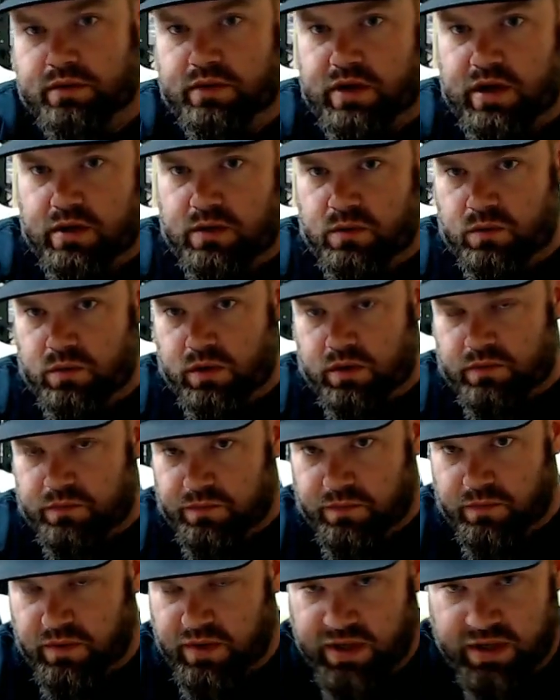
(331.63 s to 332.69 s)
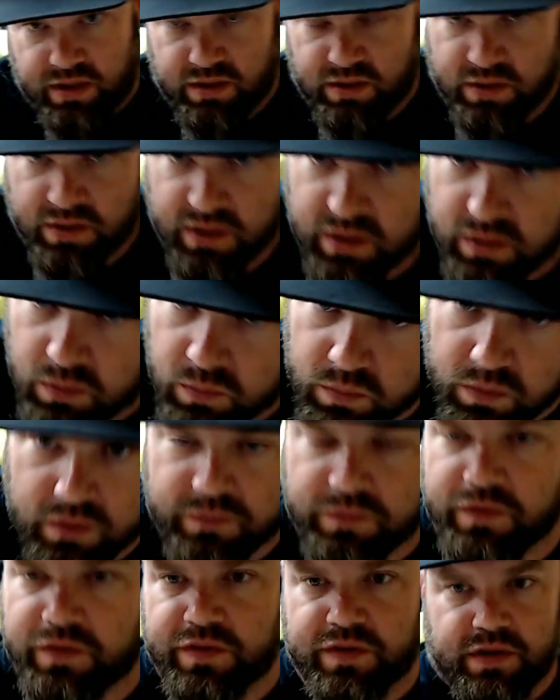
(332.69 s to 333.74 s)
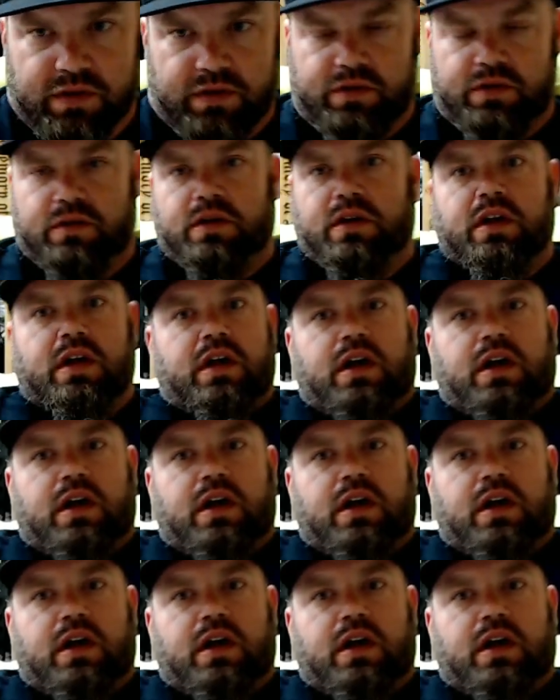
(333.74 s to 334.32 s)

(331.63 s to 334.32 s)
I don't work for Eon. I don't work for Thunder.